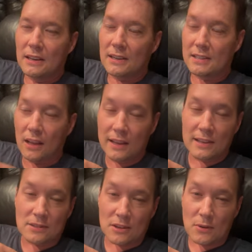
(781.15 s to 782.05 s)
because I'll
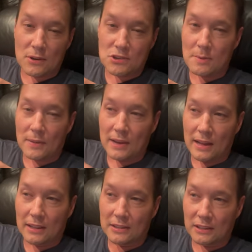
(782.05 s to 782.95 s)
answer the question about the
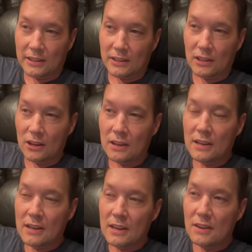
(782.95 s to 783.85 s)
island all day long.
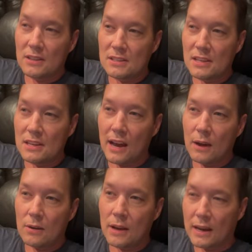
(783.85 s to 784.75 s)
you see,
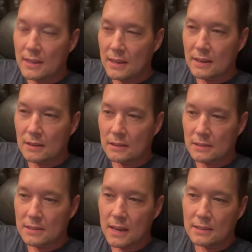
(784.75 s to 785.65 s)
I, I think
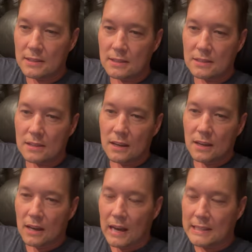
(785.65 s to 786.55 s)
DeSantis,
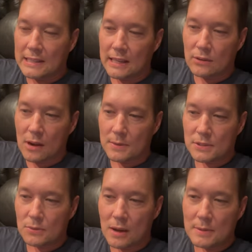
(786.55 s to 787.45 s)
I'd take
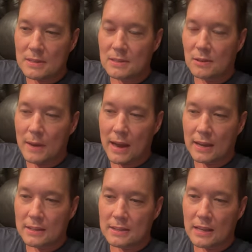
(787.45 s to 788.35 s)
Ramaswamy still
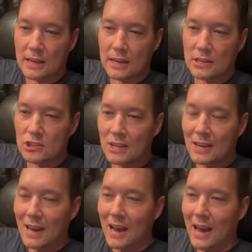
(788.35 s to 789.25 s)
back on the stage,
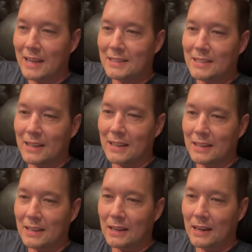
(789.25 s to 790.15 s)
I'd
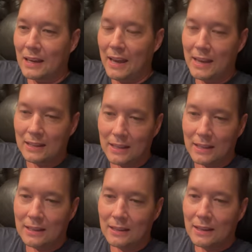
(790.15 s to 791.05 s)
take uh,
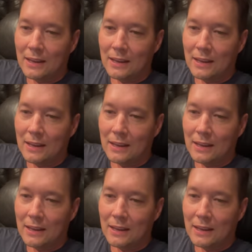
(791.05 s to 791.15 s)
Haley